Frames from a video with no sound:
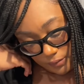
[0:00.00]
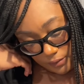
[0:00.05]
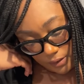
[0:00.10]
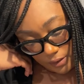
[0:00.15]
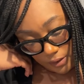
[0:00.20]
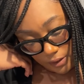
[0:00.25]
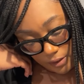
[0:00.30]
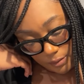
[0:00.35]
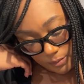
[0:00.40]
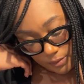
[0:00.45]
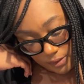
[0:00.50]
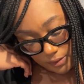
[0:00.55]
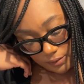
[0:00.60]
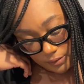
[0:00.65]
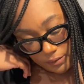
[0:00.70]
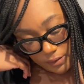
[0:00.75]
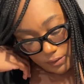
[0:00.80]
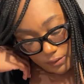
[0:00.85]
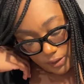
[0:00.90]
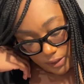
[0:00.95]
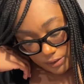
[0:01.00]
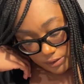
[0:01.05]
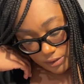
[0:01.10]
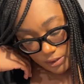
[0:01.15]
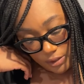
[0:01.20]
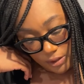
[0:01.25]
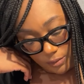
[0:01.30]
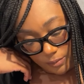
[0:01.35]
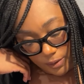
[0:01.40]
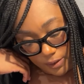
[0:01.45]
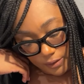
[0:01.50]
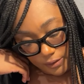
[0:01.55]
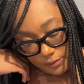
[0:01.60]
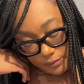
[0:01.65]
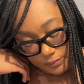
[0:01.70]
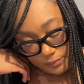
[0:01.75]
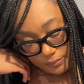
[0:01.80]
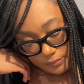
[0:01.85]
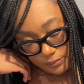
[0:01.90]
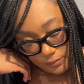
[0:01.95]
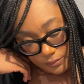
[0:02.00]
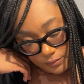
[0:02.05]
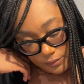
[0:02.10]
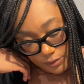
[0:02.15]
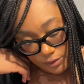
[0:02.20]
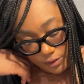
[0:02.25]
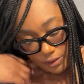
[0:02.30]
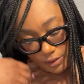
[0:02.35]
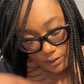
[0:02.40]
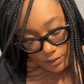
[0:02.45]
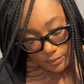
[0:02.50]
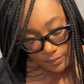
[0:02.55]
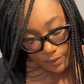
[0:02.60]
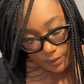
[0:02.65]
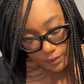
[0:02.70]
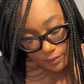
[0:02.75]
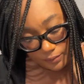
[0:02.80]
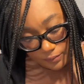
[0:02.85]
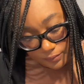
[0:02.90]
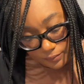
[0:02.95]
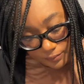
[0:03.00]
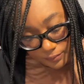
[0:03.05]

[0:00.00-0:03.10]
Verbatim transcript: The Hermit. Okay, she know better. She knows better.